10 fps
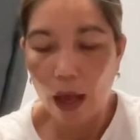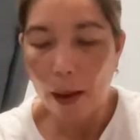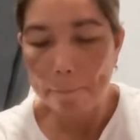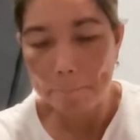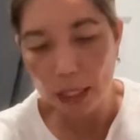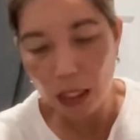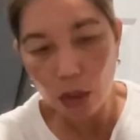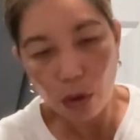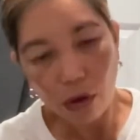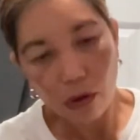a
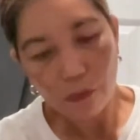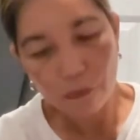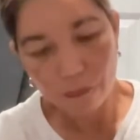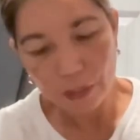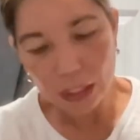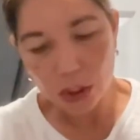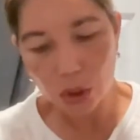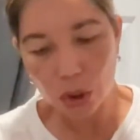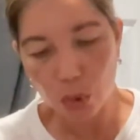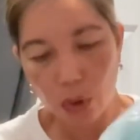pair of
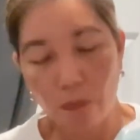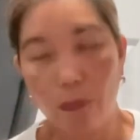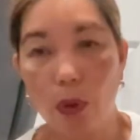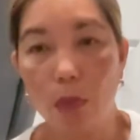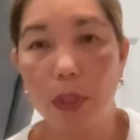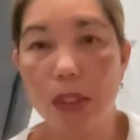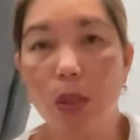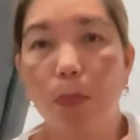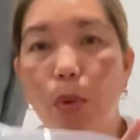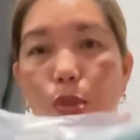figs uniform is
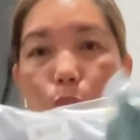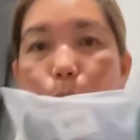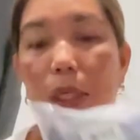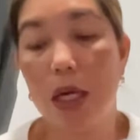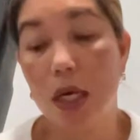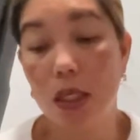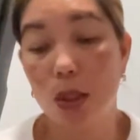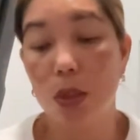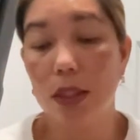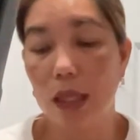supposed to be a
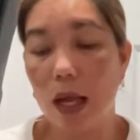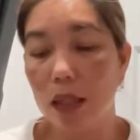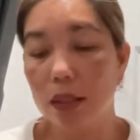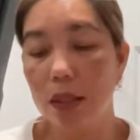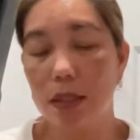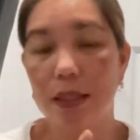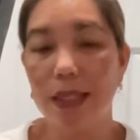hundred dollars